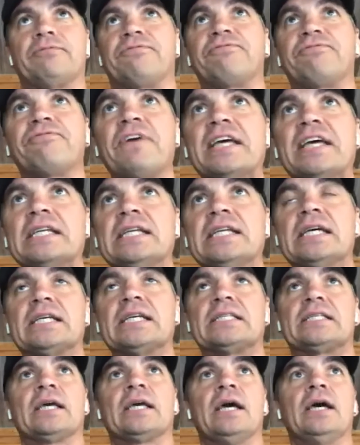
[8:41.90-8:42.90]

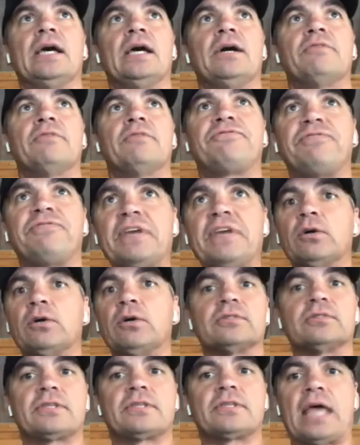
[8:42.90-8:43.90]
fitness
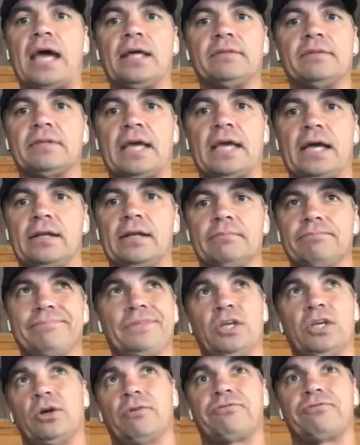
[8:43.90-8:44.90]
fields that
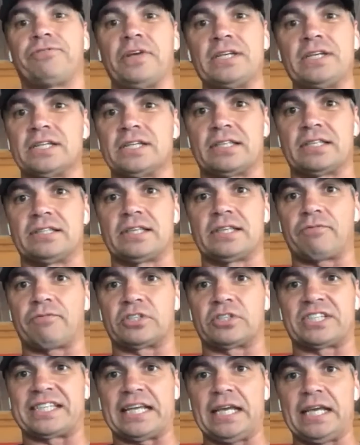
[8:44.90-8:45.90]
you know, fitness has ever
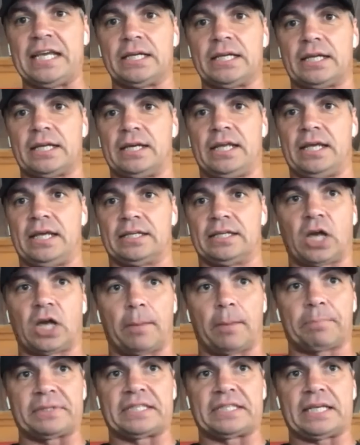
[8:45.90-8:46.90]
seen in
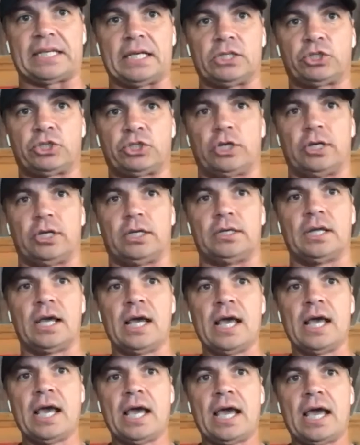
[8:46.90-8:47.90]
competition.
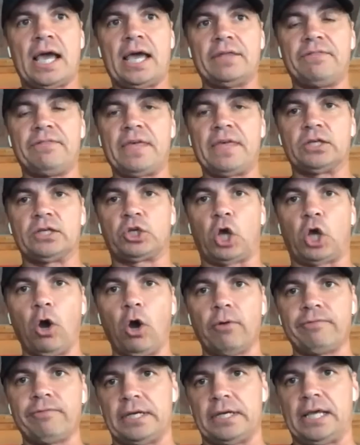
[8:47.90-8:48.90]
And then
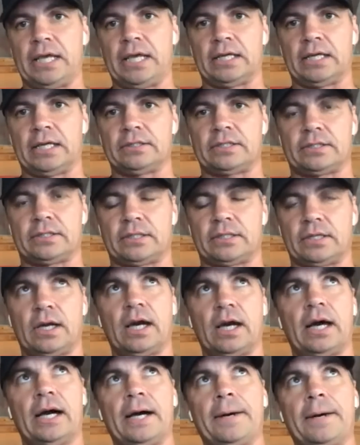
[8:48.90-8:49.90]
COVID hits.
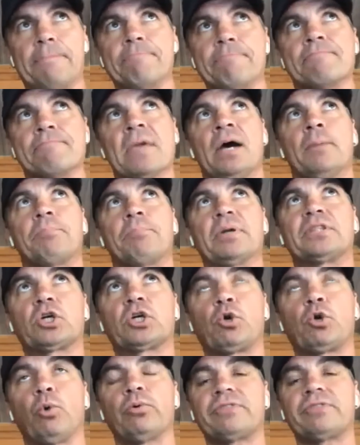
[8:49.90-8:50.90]
But the
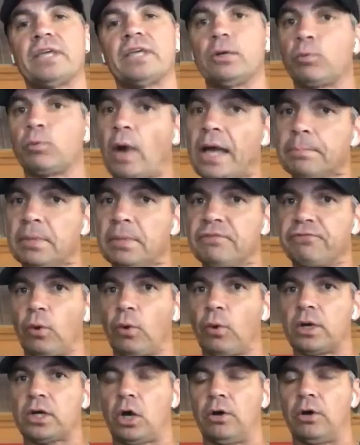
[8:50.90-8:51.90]
cool thing, right
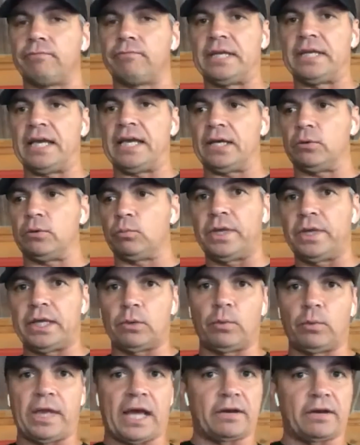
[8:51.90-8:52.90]
before COVID hit,
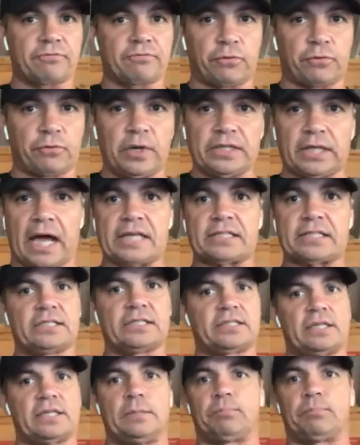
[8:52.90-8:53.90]
we had a free
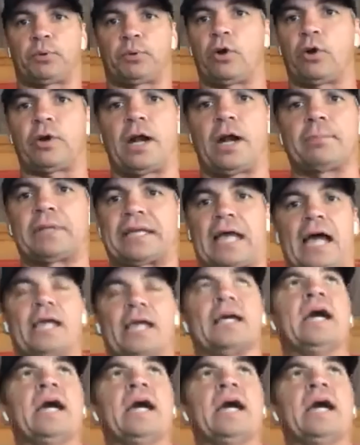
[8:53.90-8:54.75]
licensing program. Like I